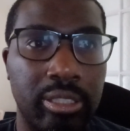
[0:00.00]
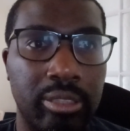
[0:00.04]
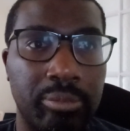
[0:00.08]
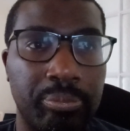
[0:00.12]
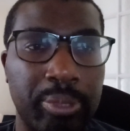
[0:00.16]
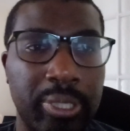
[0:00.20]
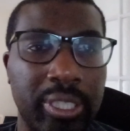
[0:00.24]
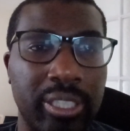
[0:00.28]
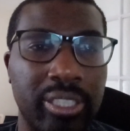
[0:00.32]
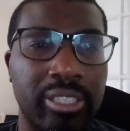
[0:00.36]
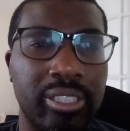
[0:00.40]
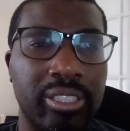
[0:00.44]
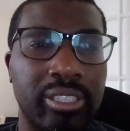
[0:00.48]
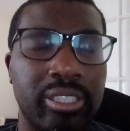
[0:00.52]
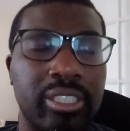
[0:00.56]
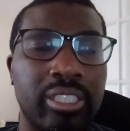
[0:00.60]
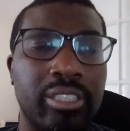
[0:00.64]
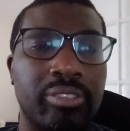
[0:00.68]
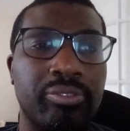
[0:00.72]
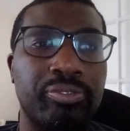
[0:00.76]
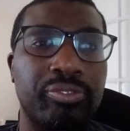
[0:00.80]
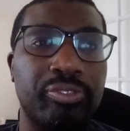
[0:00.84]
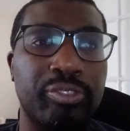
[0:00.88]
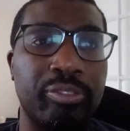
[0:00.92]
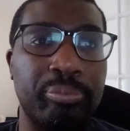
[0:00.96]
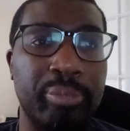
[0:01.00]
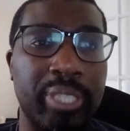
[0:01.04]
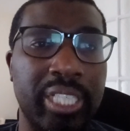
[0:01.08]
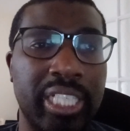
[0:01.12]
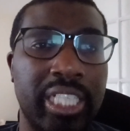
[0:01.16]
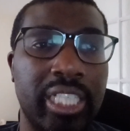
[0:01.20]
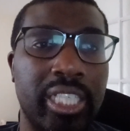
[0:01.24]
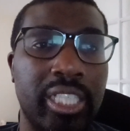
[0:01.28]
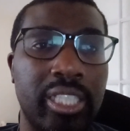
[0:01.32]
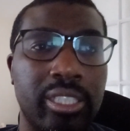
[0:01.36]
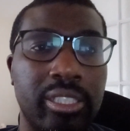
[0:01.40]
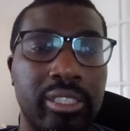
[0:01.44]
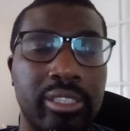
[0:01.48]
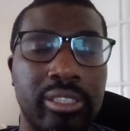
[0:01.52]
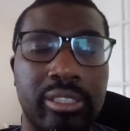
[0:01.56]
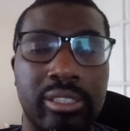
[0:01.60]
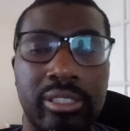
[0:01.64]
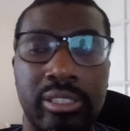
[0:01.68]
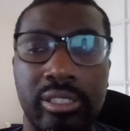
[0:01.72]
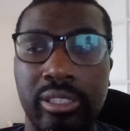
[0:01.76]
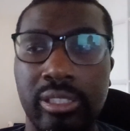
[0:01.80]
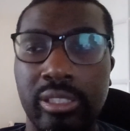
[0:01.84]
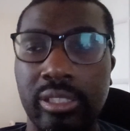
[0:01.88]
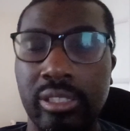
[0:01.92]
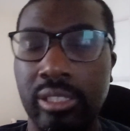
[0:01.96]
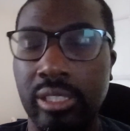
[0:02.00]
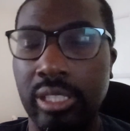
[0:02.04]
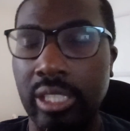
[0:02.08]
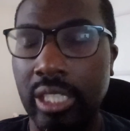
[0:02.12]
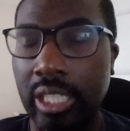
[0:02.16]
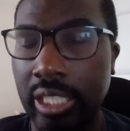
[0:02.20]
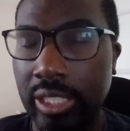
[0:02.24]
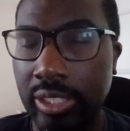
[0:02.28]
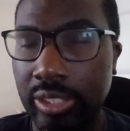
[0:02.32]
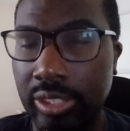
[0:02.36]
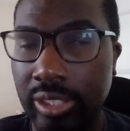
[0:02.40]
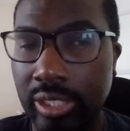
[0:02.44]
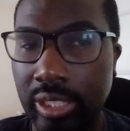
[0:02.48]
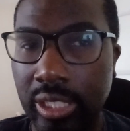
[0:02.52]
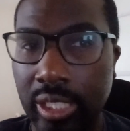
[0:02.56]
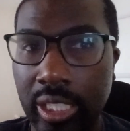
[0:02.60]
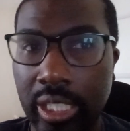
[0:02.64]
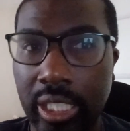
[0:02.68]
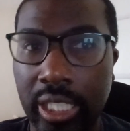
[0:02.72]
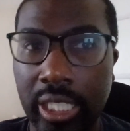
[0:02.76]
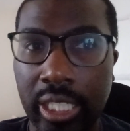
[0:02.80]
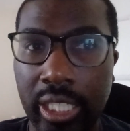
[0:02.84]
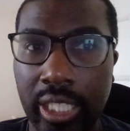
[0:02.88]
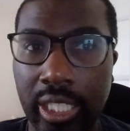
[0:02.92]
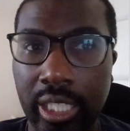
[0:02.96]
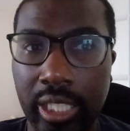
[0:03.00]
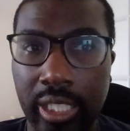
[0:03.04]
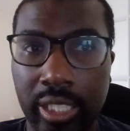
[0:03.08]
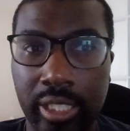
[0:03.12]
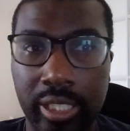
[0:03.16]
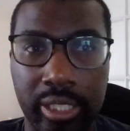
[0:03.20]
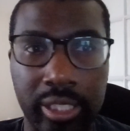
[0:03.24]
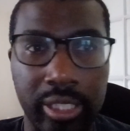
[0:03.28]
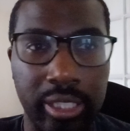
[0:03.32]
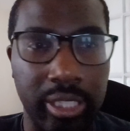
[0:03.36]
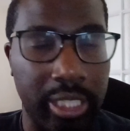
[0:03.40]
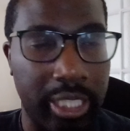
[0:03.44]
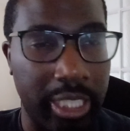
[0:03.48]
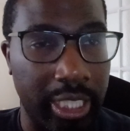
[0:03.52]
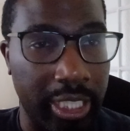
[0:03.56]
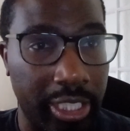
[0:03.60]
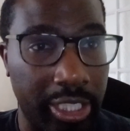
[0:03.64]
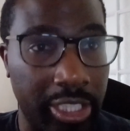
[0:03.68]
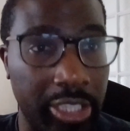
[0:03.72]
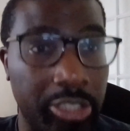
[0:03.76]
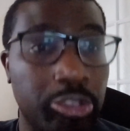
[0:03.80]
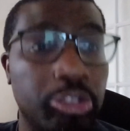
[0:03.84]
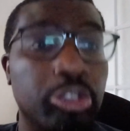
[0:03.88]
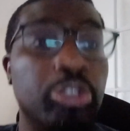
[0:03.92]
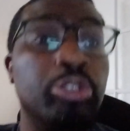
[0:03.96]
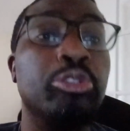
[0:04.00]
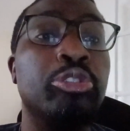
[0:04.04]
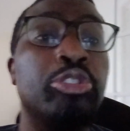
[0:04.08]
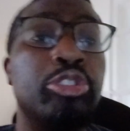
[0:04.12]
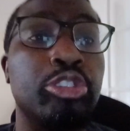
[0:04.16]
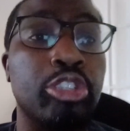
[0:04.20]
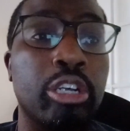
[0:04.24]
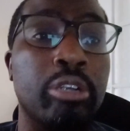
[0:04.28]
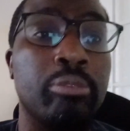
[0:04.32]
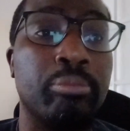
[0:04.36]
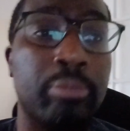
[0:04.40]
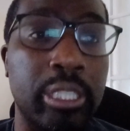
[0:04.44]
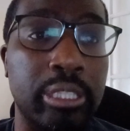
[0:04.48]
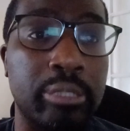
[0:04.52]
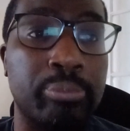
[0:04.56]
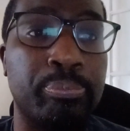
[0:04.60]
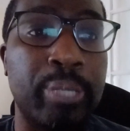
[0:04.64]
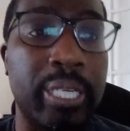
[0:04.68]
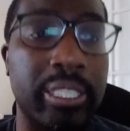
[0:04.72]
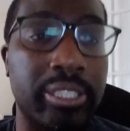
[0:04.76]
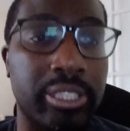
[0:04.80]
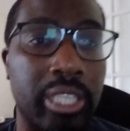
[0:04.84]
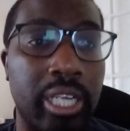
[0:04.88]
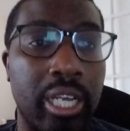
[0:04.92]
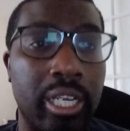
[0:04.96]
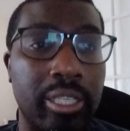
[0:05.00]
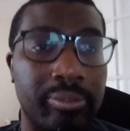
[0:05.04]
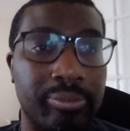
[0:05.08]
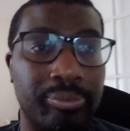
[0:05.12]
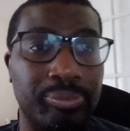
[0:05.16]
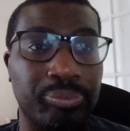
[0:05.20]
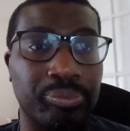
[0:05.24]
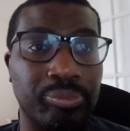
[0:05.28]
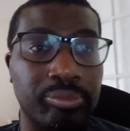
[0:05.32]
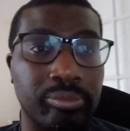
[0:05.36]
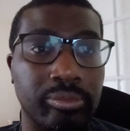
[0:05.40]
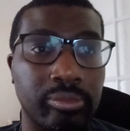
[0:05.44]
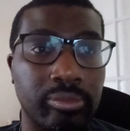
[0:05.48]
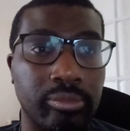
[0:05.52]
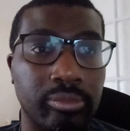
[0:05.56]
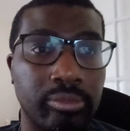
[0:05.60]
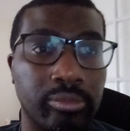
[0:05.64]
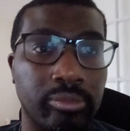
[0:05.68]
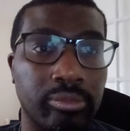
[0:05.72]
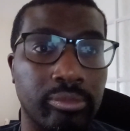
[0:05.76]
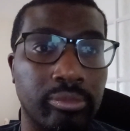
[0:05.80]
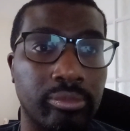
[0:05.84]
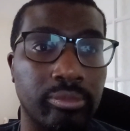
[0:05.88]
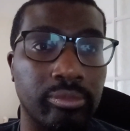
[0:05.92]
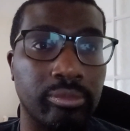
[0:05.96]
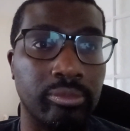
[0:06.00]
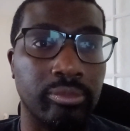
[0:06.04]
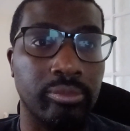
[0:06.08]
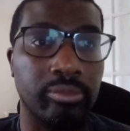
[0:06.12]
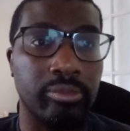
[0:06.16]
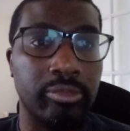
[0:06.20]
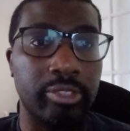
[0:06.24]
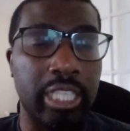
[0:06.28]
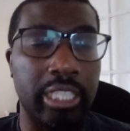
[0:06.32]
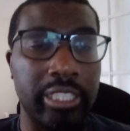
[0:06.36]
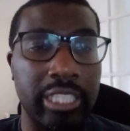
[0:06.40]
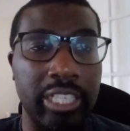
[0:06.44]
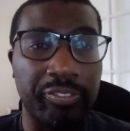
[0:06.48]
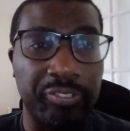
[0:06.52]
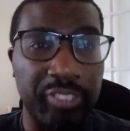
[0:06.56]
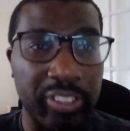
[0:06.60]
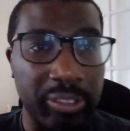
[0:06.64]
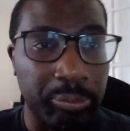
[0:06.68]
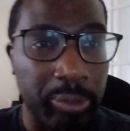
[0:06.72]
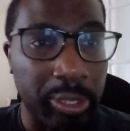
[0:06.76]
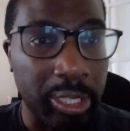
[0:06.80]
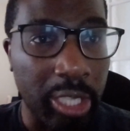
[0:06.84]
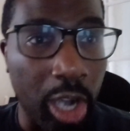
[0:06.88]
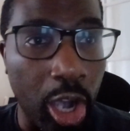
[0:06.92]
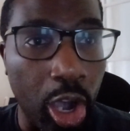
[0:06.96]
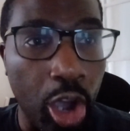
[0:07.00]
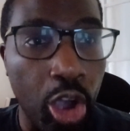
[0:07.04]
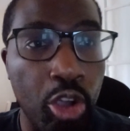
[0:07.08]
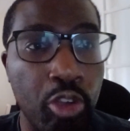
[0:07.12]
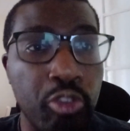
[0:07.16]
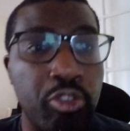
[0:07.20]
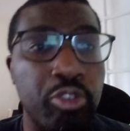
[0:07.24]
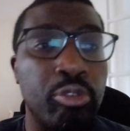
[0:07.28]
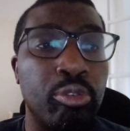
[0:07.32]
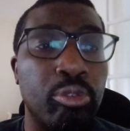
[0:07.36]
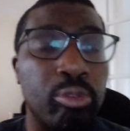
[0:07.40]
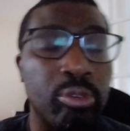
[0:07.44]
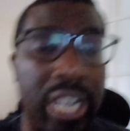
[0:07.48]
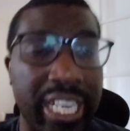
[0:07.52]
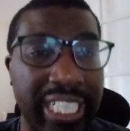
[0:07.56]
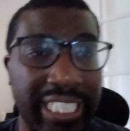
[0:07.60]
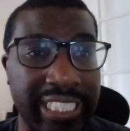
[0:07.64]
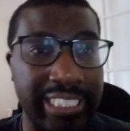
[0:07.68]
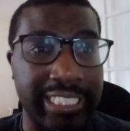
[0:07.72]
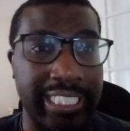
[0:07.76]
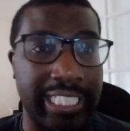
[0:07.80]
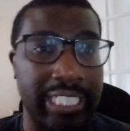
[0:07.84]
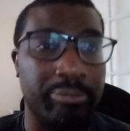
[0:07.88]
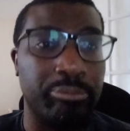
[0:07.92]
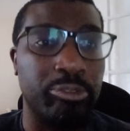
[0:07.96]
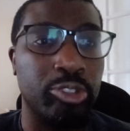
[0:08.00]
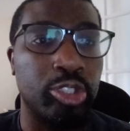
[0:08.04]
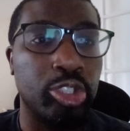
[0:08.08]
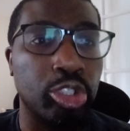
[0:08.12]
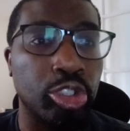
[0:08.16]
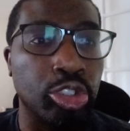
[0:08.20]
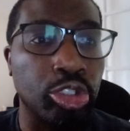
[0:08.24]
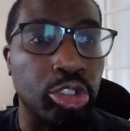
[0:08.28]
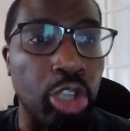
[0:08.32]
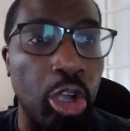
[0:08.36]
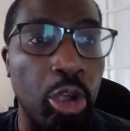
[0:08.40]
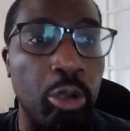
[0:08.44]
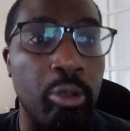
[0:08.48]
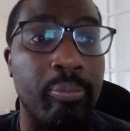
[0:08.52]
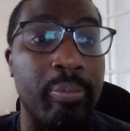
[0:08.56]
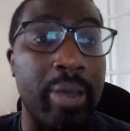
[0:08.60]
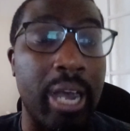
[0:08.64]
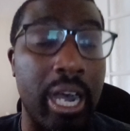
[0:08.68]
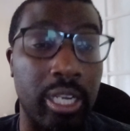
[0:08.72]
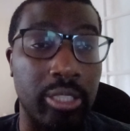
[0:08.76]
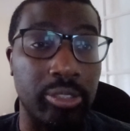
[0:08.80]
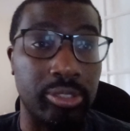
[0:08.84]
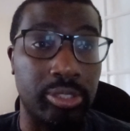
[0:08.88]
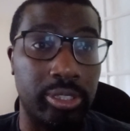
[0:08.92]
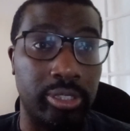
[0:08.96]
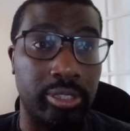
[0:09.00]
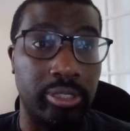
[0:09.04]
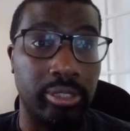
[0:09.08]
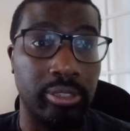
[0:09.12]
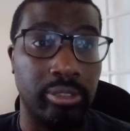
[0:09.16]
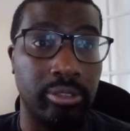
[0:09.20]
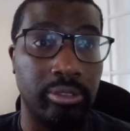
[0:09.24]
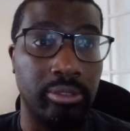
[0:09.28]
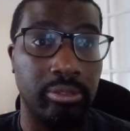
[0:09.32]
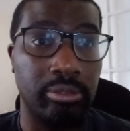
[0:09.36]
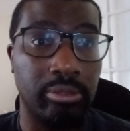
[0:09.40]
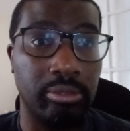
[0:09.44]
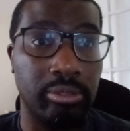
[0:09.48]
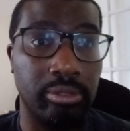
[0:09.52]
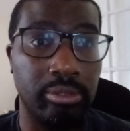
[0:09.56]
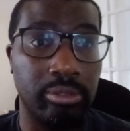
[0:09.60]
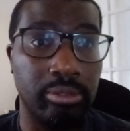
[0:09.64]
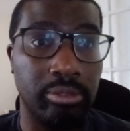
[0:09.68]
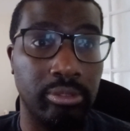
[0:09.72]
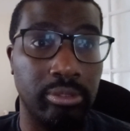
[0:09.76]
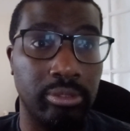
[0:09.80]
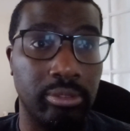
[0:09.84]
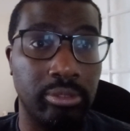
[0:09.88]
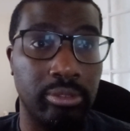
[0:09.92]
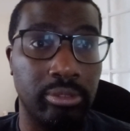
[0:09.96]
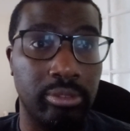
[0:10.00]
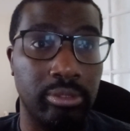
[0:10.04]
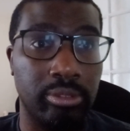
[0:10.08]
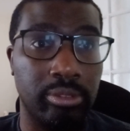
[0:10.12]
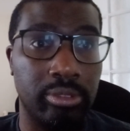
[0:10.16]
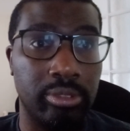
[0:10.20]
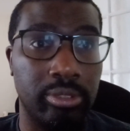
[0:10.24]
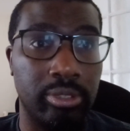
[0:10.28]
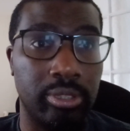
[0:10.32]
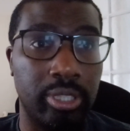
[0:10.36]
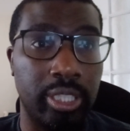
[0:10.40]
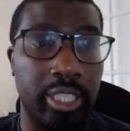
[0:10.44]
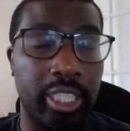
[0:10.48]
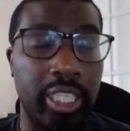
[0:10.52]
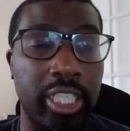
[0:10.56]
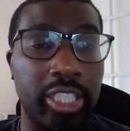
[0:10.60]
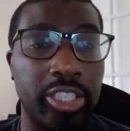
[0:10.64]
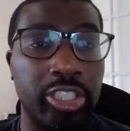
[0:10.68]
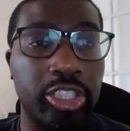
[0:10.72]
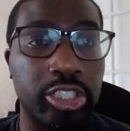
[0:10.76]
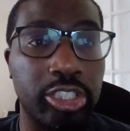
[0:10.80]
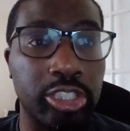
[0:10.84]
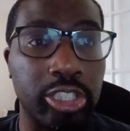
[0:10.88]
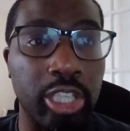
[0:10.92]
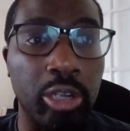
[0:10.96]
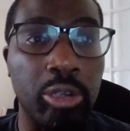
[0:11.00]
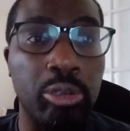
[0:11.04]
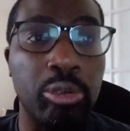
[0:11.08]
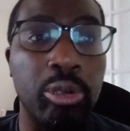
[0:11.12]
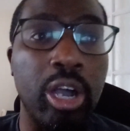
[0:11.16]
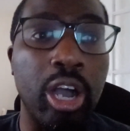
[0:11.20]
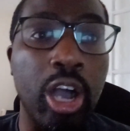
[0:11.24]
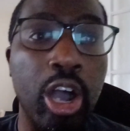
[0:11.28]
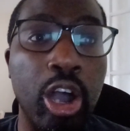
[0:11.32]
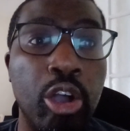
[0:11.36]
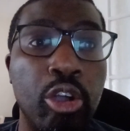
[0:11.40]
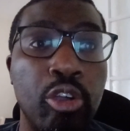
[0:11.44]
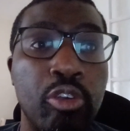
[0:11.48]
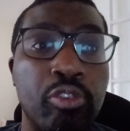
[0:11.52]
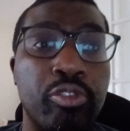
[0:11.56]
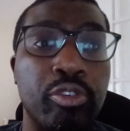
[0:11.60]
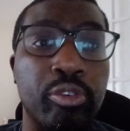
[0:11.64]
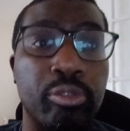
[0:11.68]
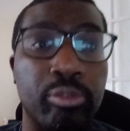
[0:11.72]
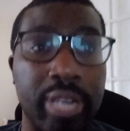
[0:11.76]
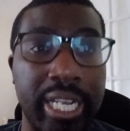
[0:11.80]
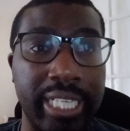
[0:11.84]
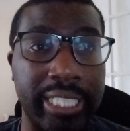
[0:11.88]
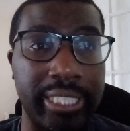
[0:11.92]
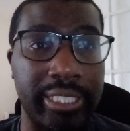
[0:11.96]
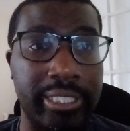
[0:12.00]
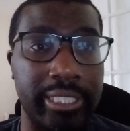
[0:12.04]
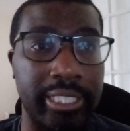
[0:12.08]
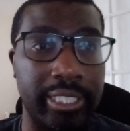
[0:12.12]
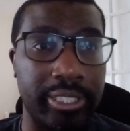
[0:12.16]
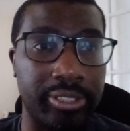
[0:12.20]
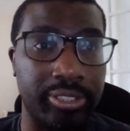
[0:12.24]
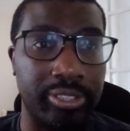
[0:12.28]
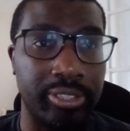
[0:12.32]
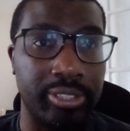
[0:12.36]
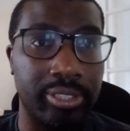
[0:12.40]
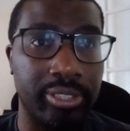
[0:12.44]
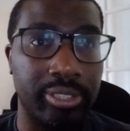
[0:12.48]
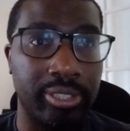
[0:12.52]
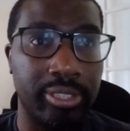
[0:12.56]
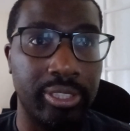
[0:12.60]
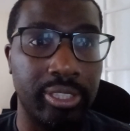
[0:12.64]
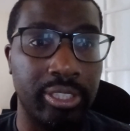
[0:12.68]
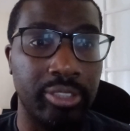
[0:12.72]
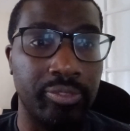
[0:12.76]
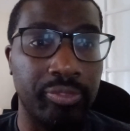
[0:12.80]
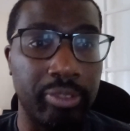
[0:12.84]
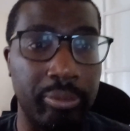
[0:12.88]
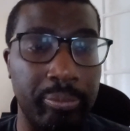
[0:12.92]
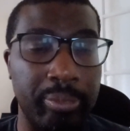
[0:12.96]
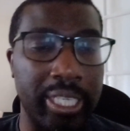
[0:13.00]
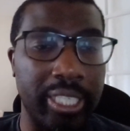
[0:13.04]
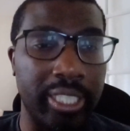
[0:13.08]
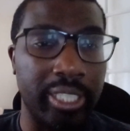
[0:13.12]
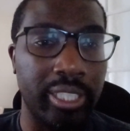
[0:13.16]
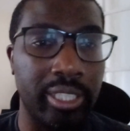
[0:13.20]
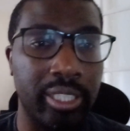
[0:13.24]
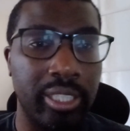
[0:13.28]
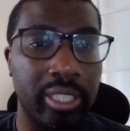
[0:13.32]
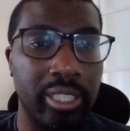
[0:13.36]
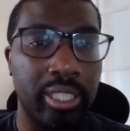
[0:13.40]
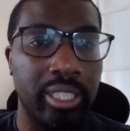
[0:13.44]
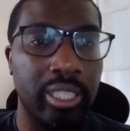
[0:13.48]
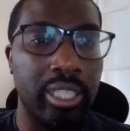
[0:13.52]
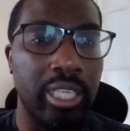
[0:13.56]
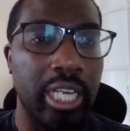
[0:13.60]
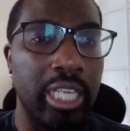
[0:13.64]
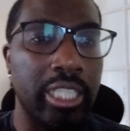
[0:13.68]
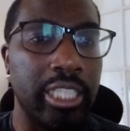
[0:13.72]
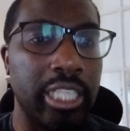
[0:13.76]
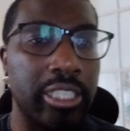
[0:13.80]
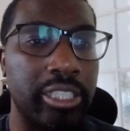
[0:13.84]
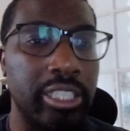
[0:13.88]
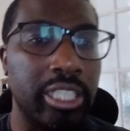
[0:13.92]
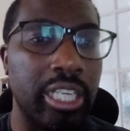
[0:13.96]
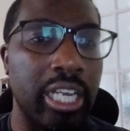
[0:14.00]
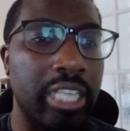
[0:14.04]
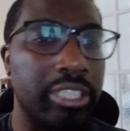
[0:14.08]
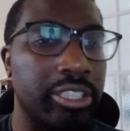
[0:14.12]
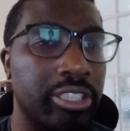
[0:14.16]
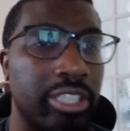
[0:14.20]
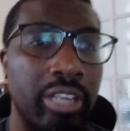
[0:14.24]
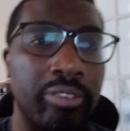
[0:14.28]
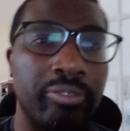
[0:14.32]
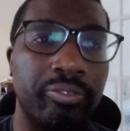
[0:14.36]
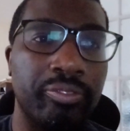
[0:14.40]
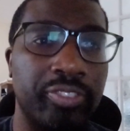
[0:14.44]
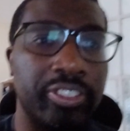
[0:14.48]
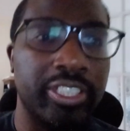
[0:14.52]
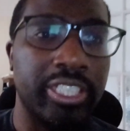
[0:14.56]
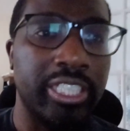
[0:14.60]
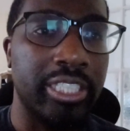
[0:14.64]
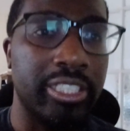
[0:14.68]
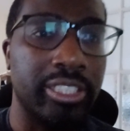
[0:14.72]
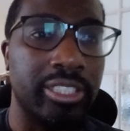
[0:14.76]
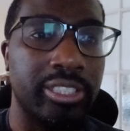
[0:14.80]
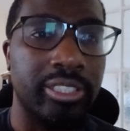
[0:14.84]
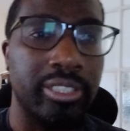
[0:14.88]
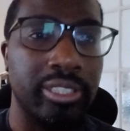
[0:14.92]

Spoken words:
but for me, he can do so much better, and I think we overrate him so much. He is so overrated for me, and I don't think it